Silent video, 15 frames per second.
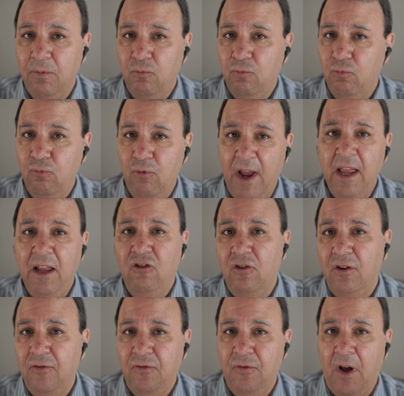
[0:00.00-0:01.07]
range
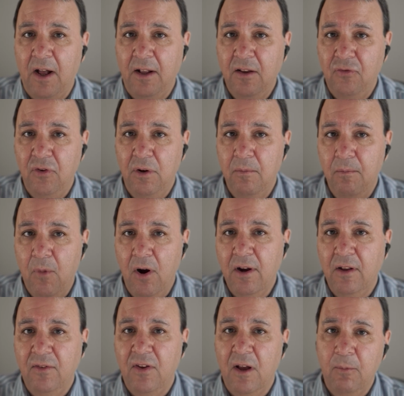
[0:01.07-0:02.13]
of uh, different
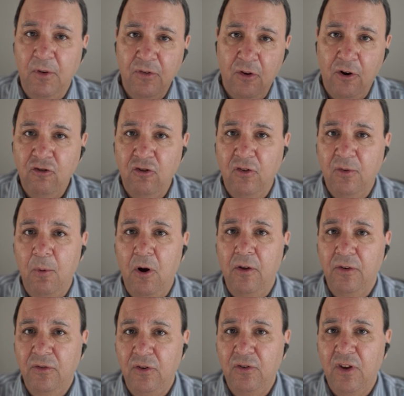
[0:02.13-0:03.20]
market segments, large and small,
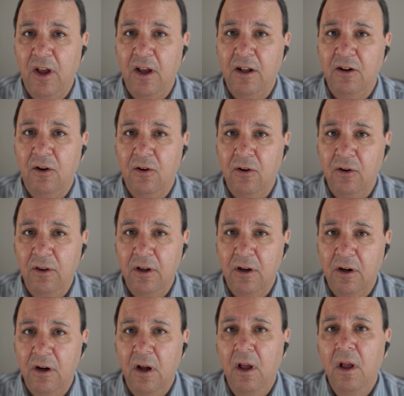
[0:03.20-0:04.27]
as you said
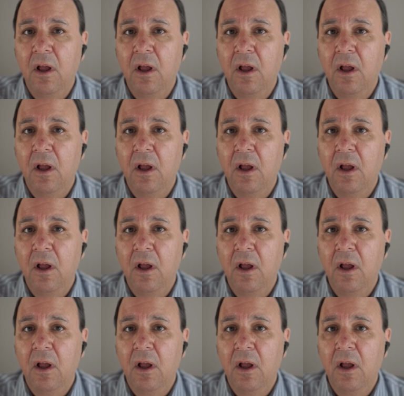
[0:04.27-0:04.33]
earlier.